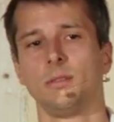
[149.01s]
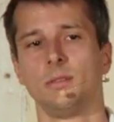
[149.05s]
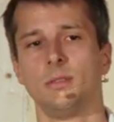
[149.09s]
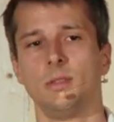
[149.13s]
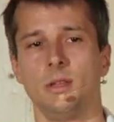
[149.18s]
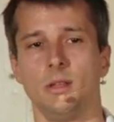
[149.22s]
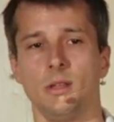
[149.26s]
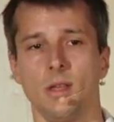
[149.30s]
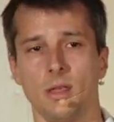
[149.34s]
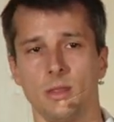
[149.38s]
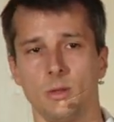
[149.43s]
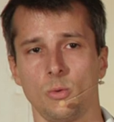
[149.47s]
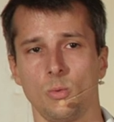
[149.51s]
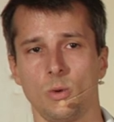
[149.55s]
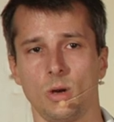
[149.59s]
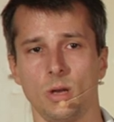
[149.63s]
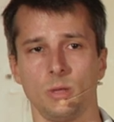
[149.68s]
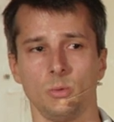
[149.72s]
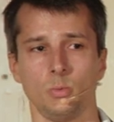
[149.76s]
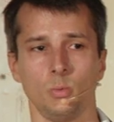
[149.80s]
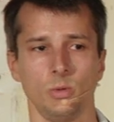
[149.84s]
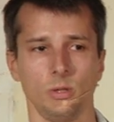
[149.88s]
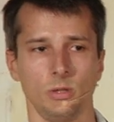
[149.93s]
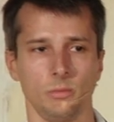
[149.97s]
The another
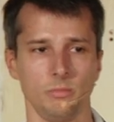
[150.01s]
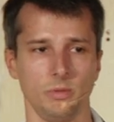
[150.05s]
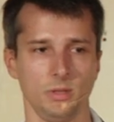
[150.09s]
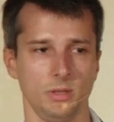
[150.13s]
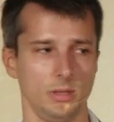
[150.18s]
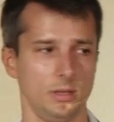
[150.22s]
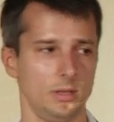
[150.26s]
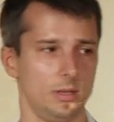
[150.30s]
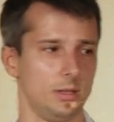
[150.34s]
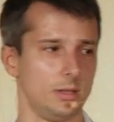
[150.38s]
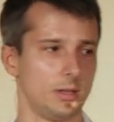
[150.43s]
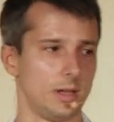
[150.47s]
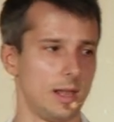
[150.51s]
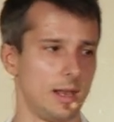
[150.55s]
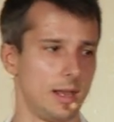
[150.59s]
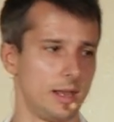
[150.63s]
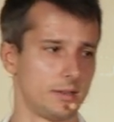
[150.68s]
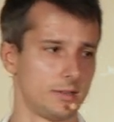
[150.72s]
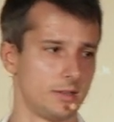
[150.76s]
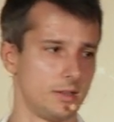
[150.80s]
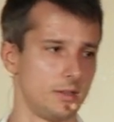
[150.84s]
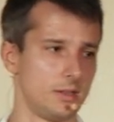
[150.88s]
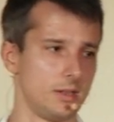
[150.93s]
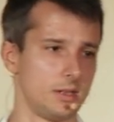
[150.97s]
one will be
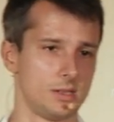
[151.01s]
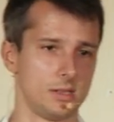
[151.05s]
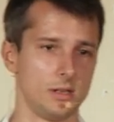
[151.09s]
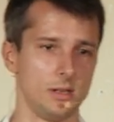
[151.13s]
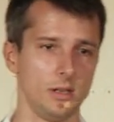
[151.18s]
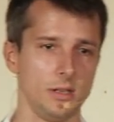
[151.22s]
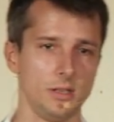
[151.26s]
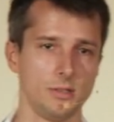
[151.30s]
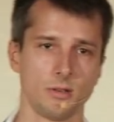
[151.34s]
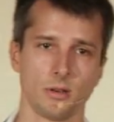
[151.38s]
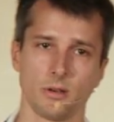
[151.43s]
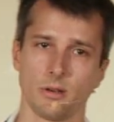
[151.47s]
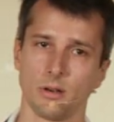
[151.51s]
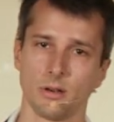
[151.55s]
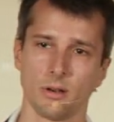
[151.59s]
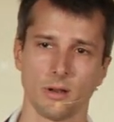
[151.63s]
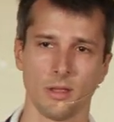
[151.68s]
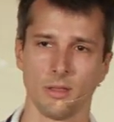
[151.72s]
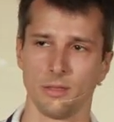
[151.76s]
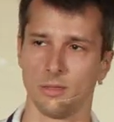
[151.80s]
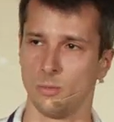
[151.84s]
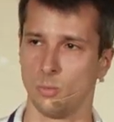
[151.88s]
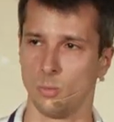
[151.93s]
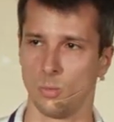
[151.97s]
elected as a leader,
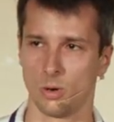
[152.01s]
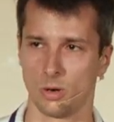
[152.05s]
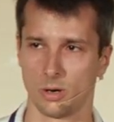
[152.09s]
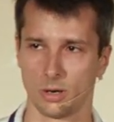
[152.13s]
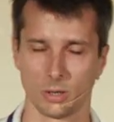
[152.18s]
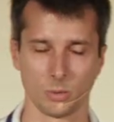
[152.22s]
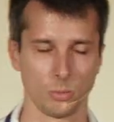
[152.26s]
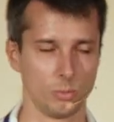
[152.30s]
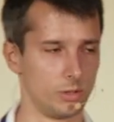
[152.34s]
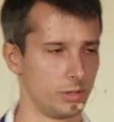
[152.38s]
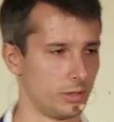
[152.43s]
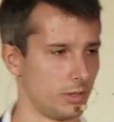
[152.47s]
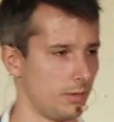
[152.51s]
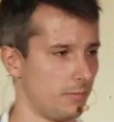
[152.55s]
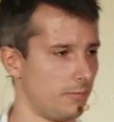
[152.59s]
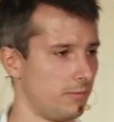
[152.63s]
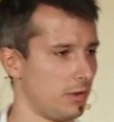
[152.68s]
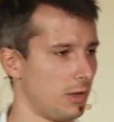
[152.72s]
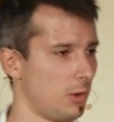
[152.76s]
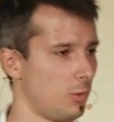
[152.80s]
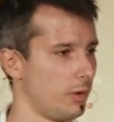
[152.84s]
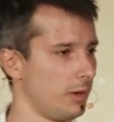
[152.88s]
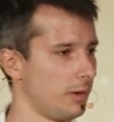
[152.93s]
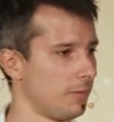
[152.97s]
and the work will keep
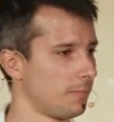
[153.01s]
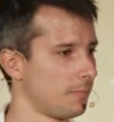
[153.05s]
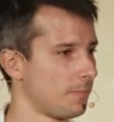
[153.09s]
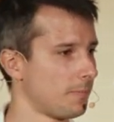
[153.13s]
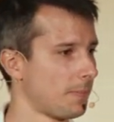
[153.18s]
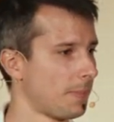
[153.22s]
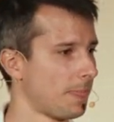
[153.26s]
flowing.